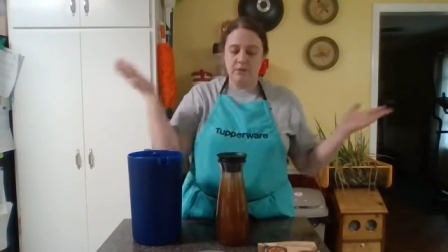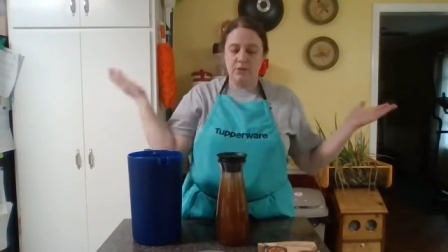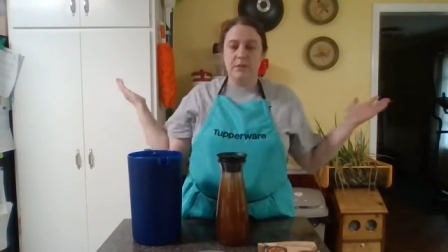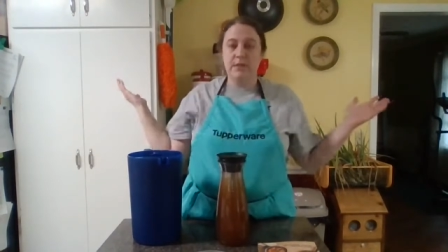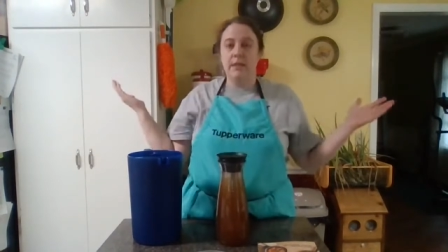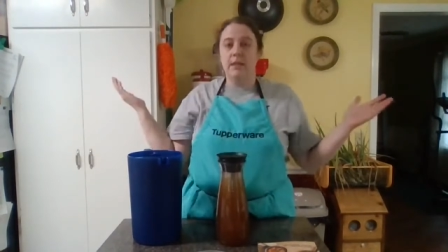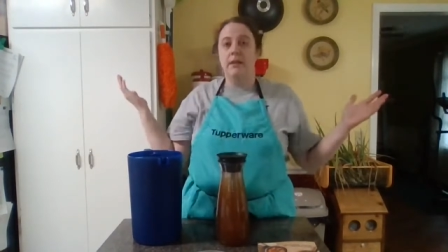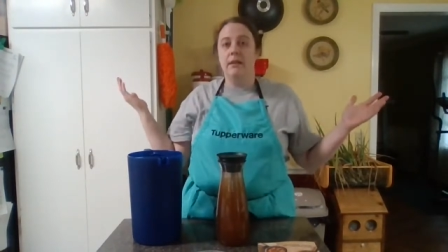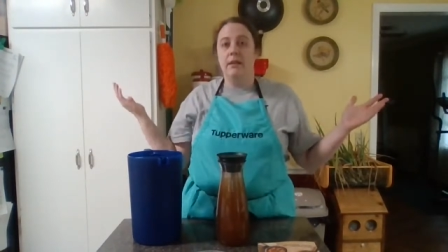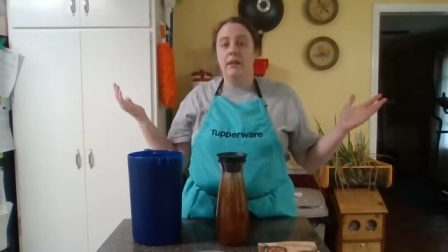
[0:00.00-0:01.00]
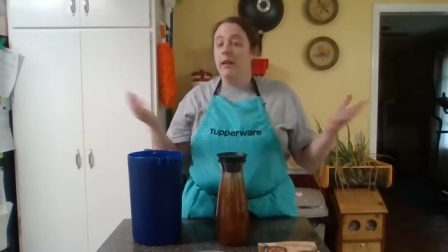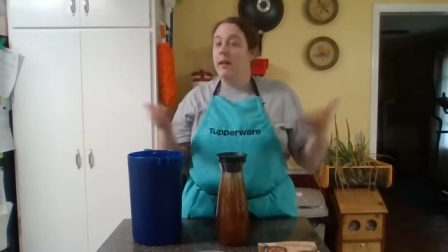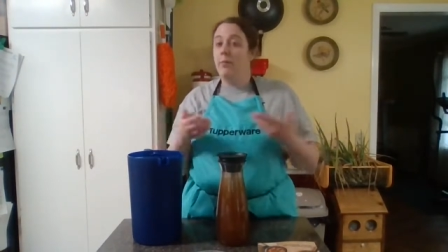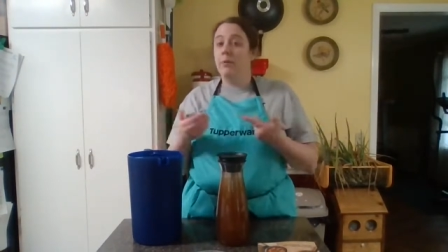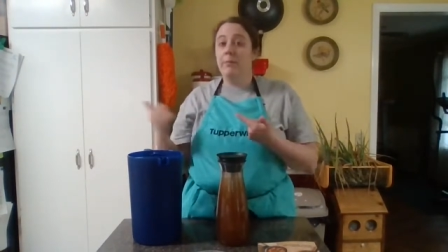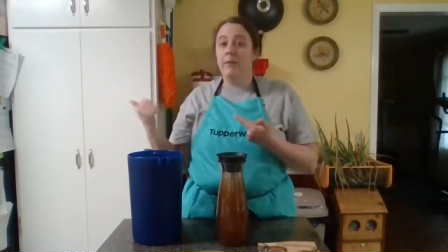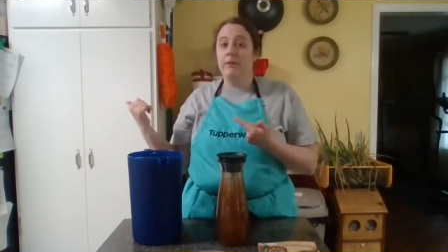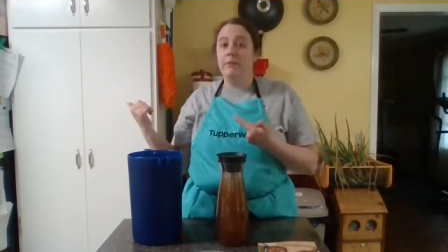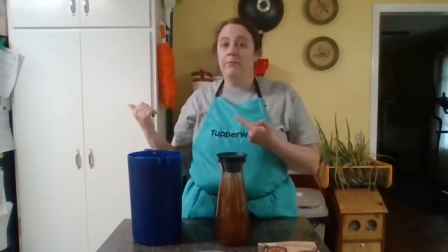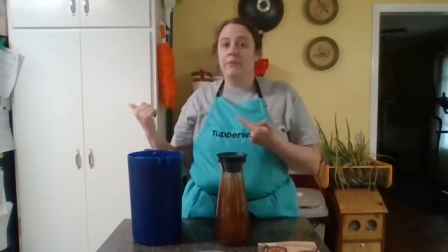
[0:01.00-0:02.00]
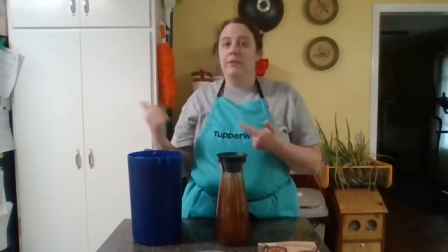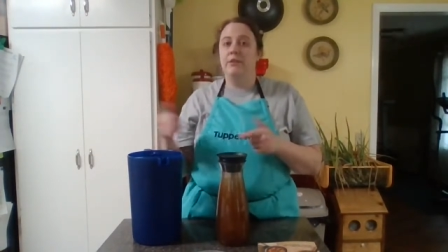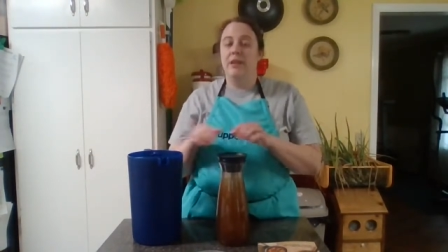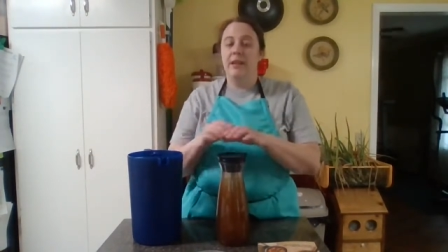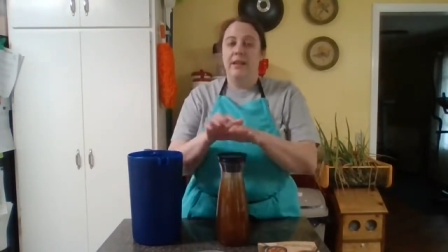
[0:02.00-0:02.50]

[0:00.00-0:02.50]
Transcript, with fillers: just like that. And we're gonna put it in the fridge.